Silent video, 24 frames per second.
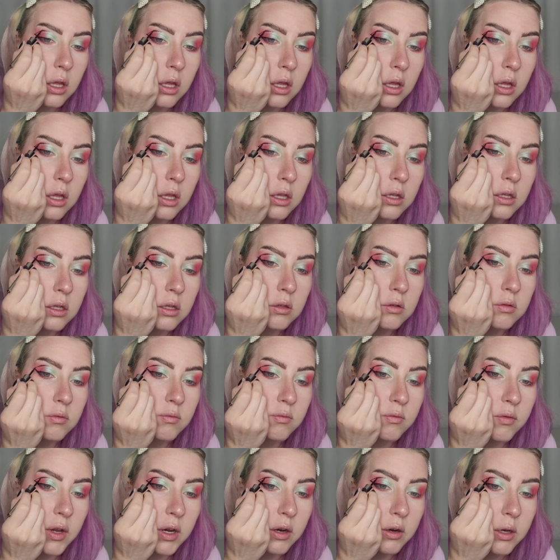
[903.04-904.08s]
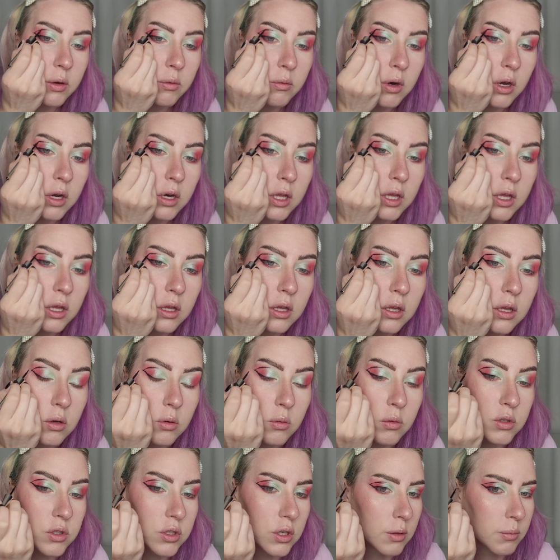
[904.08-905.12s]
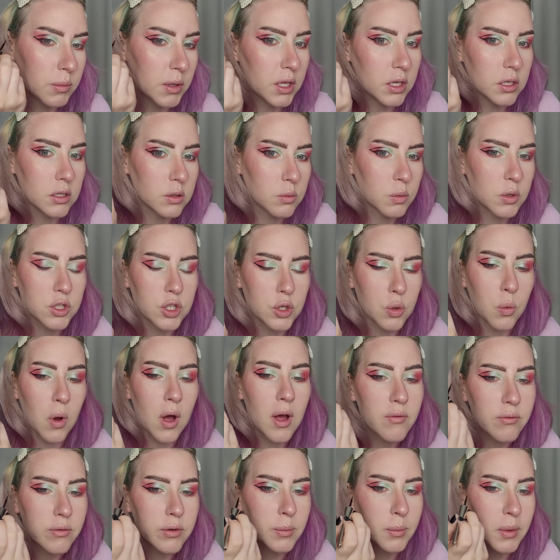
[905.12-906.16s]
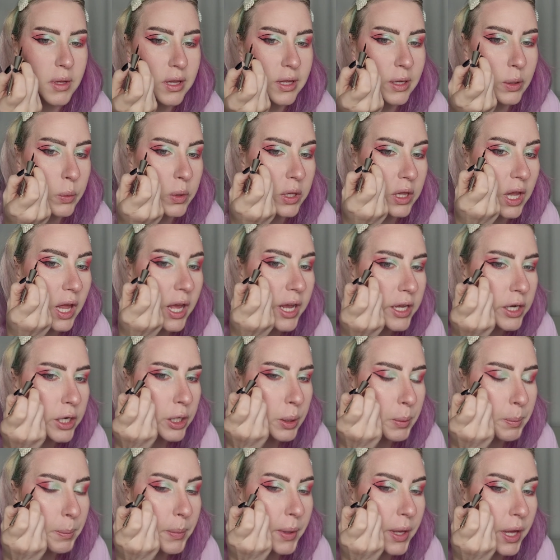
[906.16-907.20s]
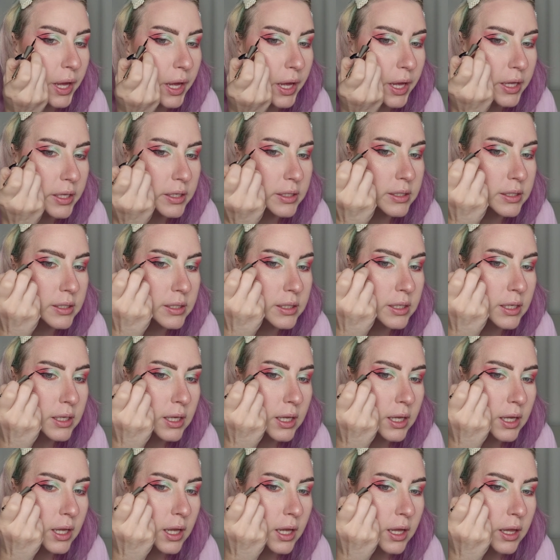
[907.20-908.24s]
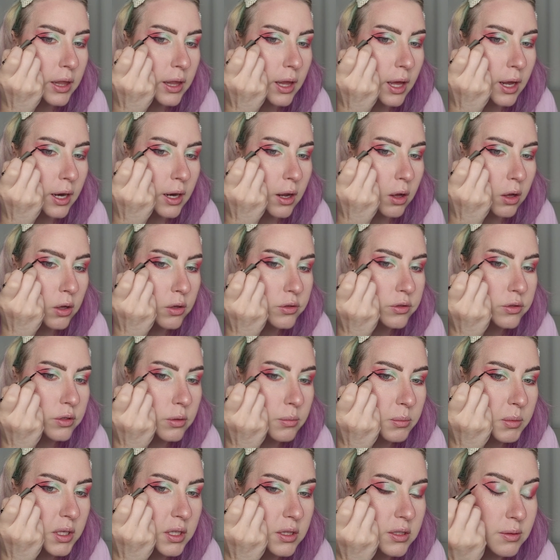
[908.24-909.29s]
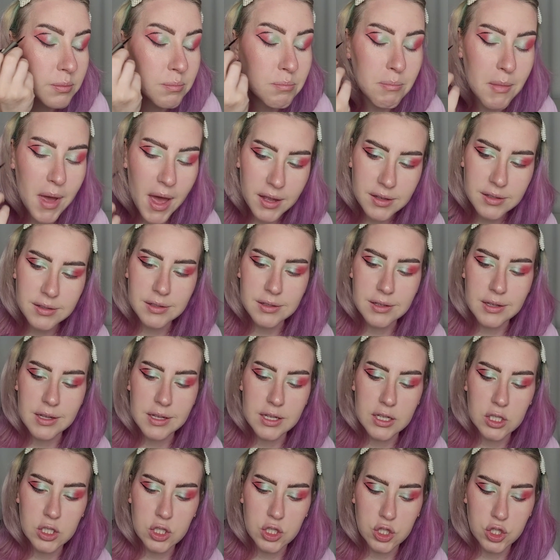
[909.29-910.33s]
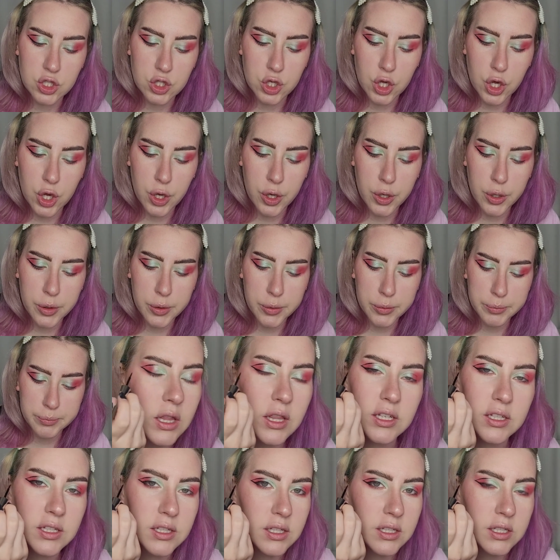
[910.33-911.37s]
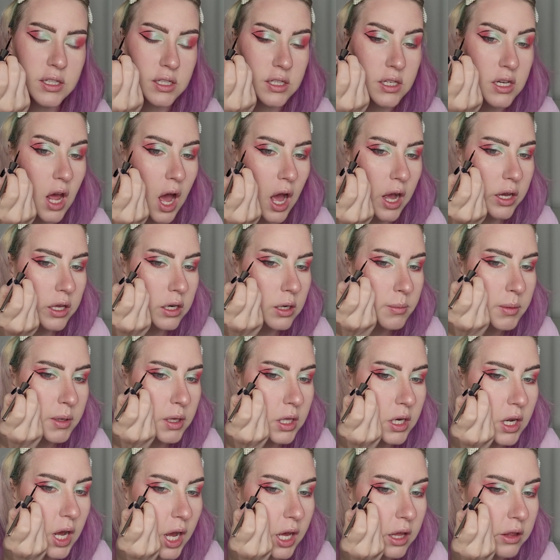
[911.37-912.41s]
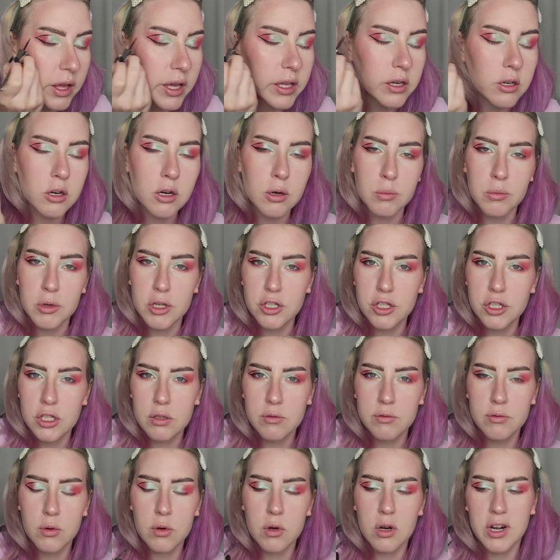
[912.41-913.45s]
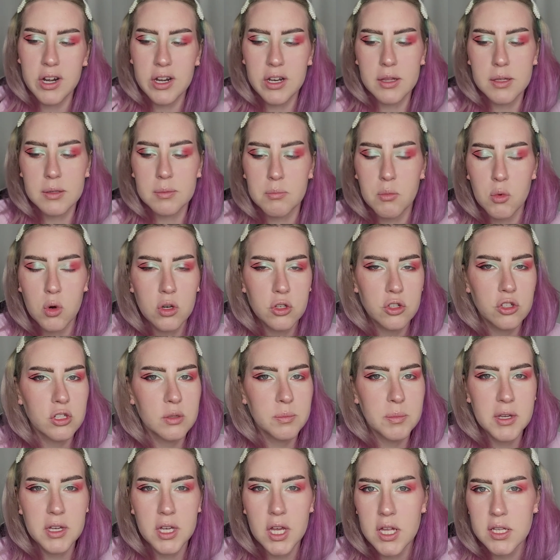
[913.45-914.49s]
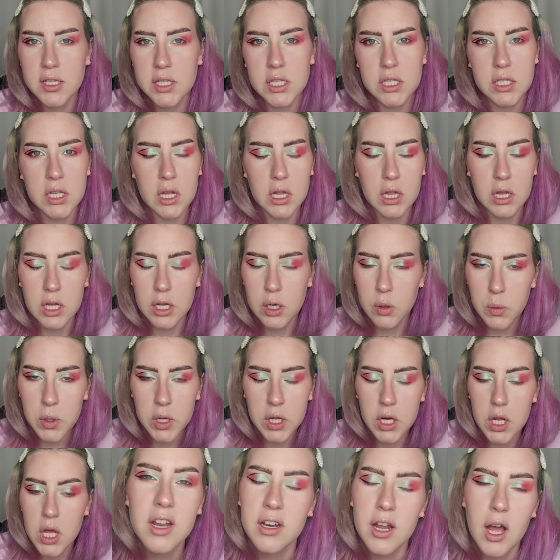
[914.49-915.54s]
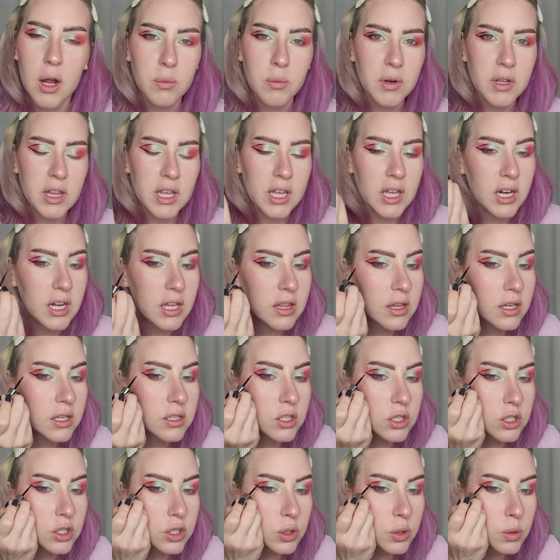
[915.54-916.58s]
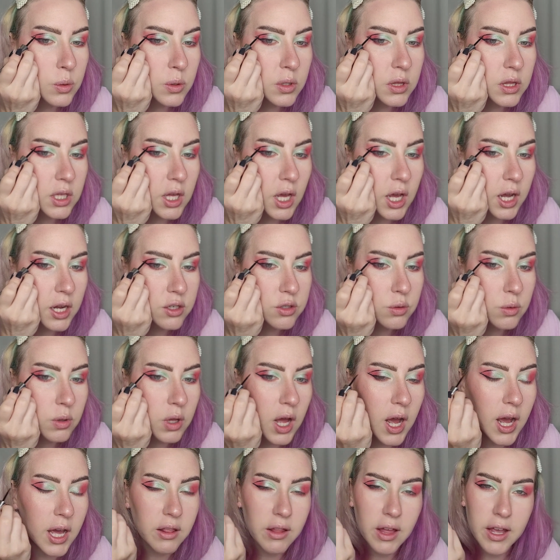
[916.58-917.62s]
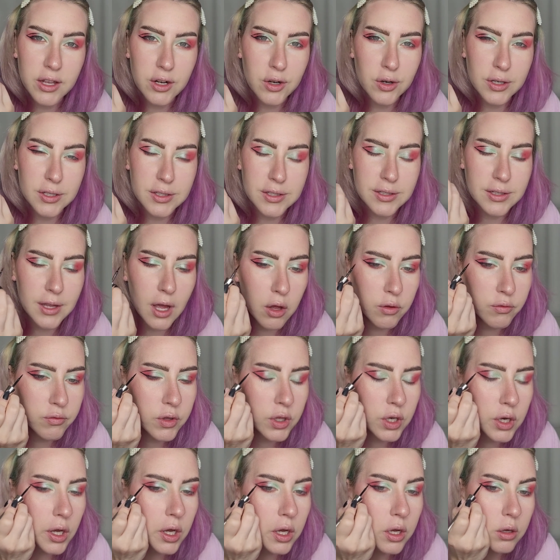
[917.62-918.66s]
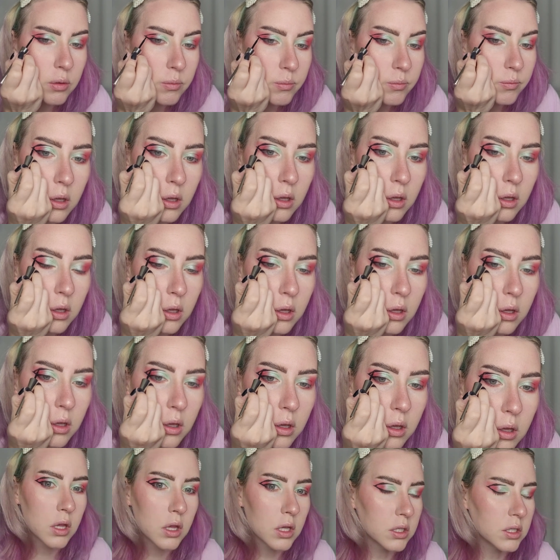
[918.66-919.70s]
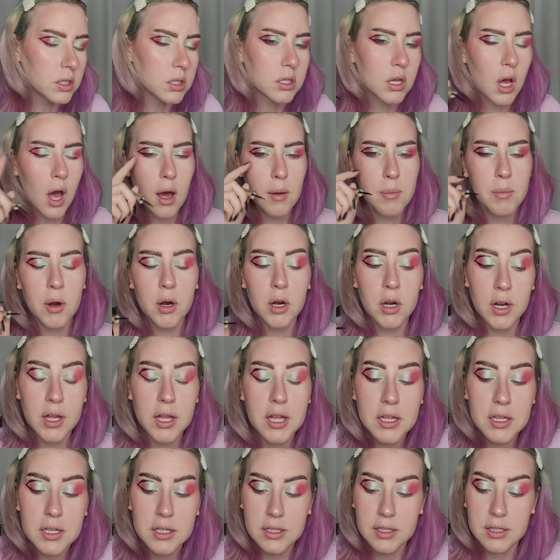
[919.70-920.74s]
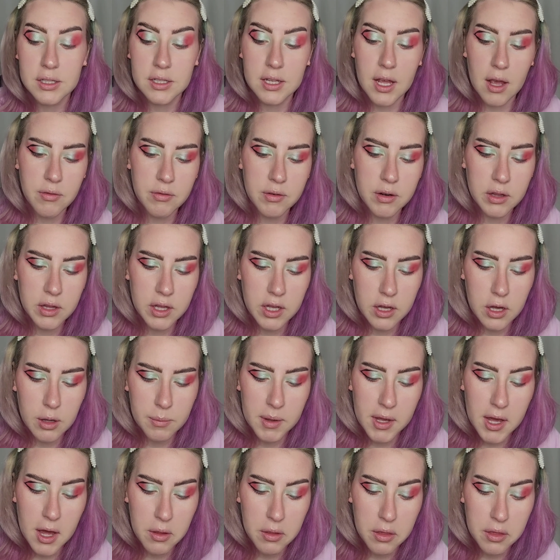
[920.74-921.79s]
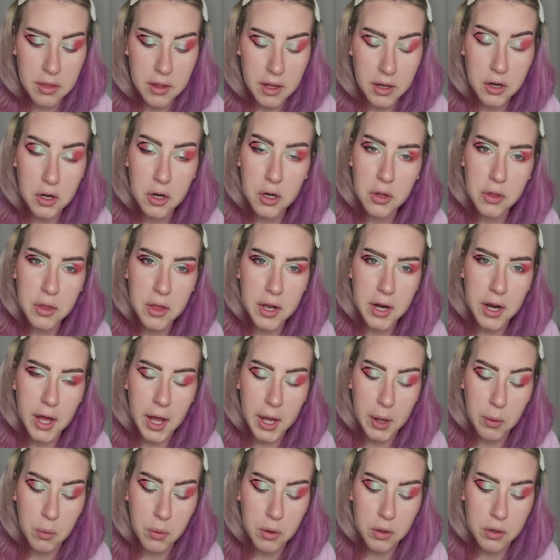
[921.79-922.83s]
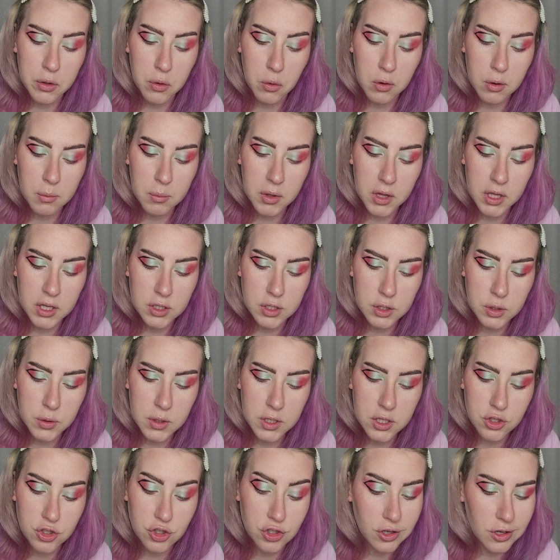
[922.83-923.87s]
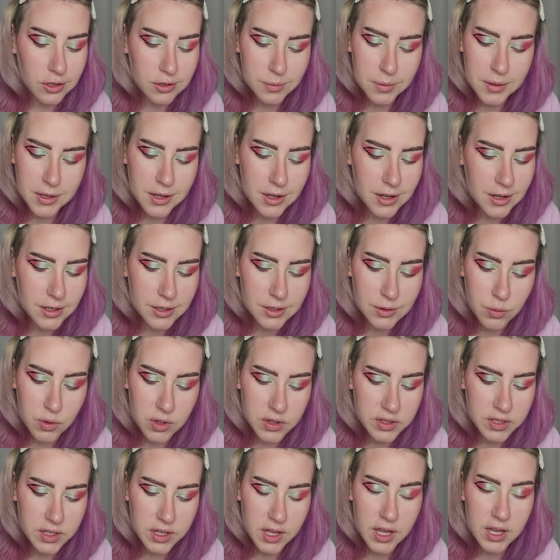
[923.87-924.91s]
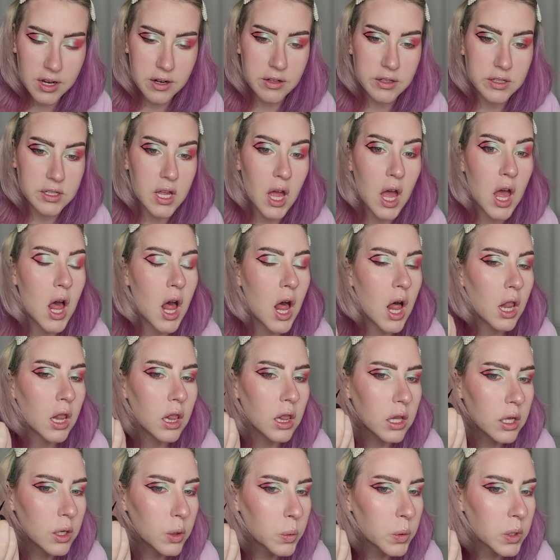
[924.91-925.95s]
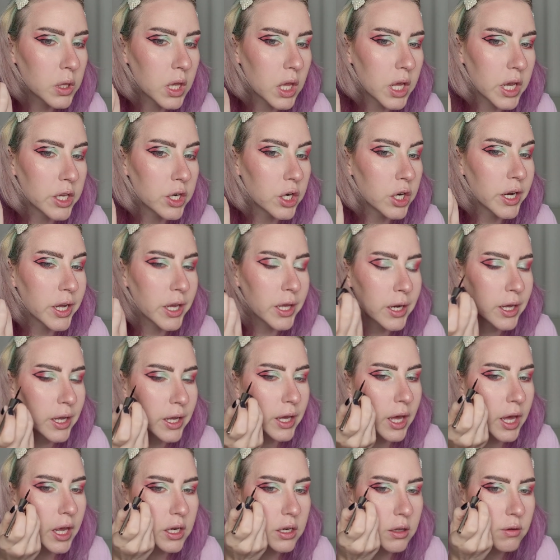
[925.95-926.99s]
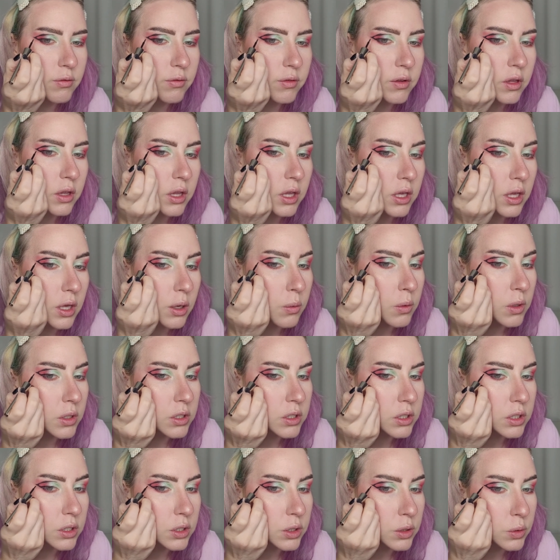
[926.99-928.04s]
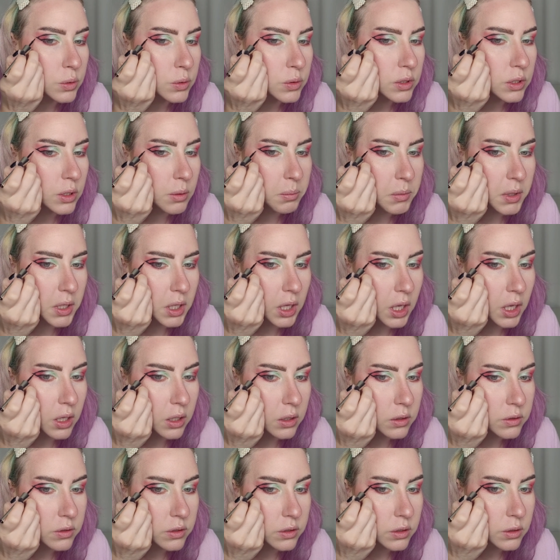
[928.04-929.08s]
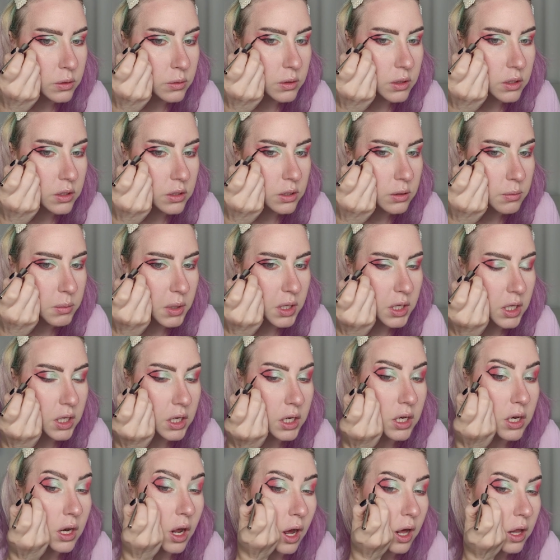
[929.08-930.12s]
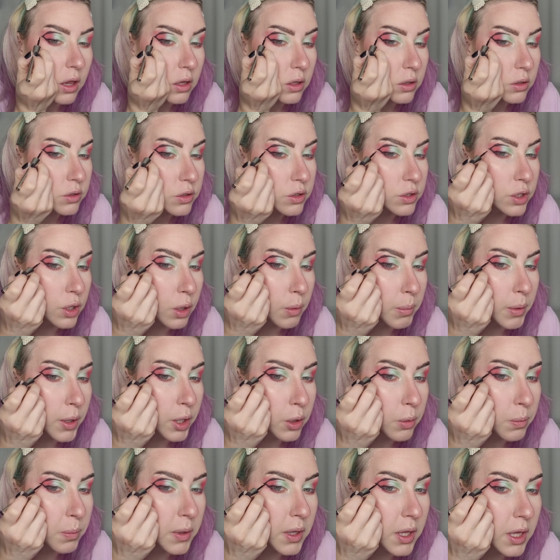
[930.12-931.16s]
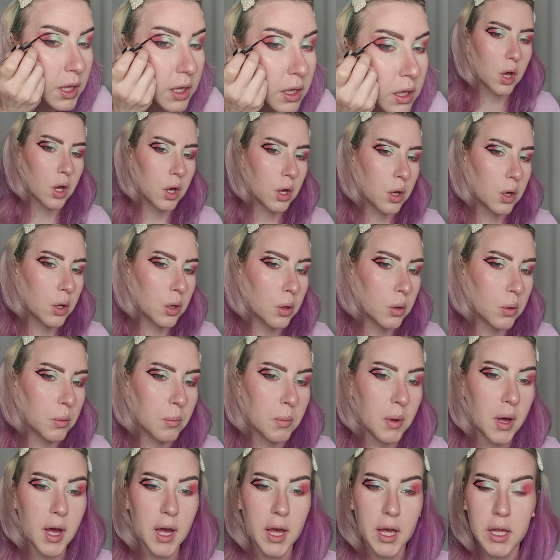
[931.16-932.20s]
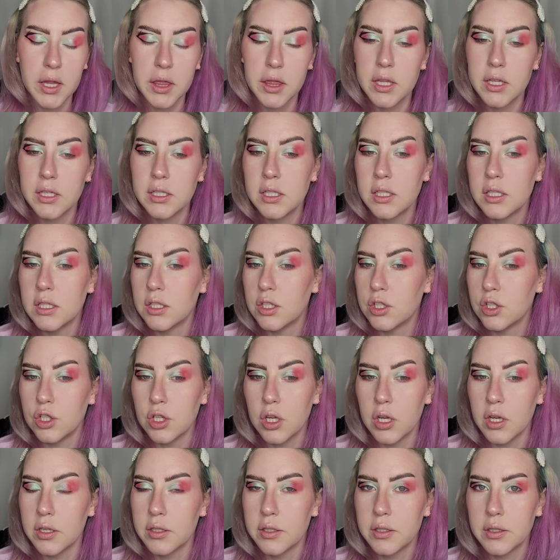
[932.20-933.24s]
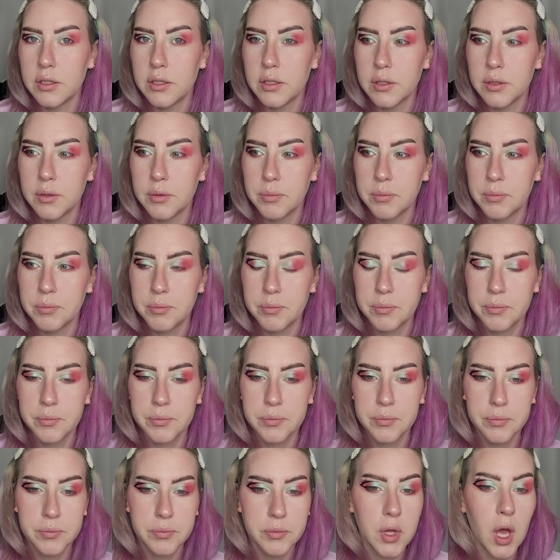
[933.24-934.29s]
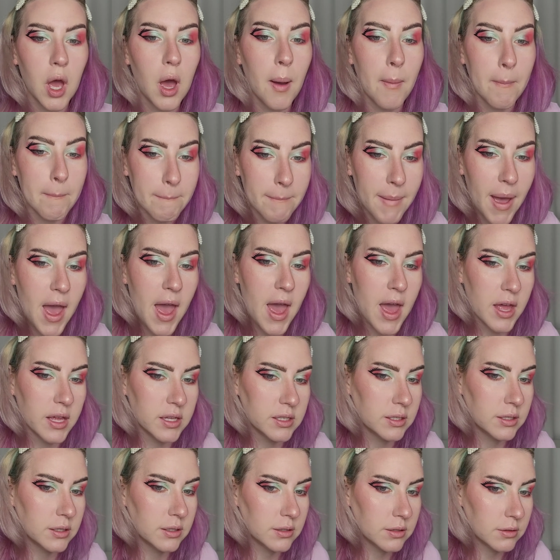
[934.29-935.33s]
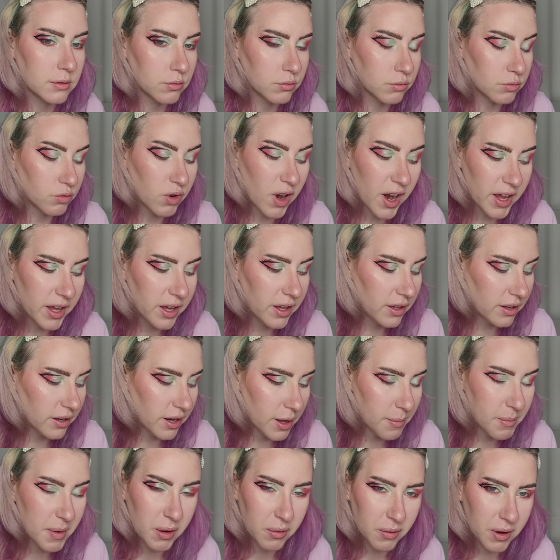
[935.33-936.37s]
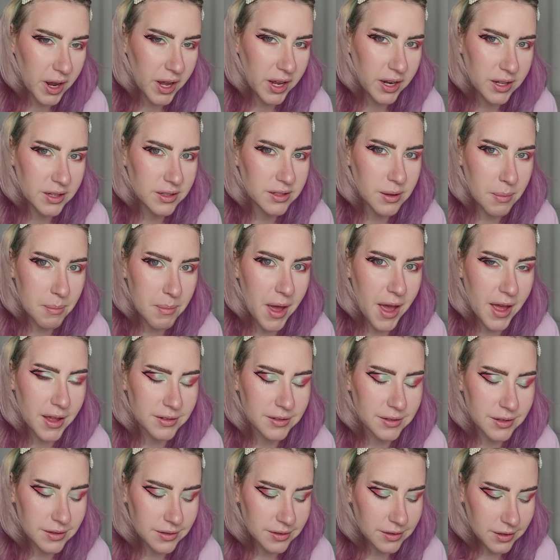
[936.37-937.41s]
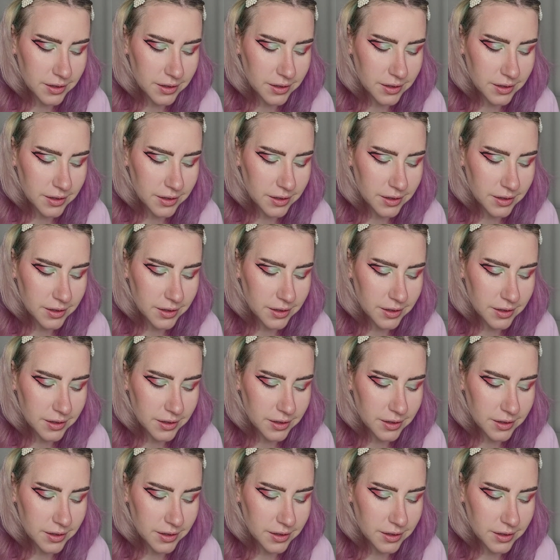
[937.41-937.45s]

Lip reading: it's very runny, which I mean is what you want from a liquid liner, but that also means messy, so this is not going to be an eyeliner I'm reaching for, and it's more just because it's a liquid, not really anything to do with the actual eyeliner itself, you know? This top part is definitely coming out thicker than I would normally do it, just because, once again, it's liquid liner, and I kind of feel like I want to do something else to it to make it not look so poopy. Oh my, this is just a mess, right? Am I right? It's a mess, isn't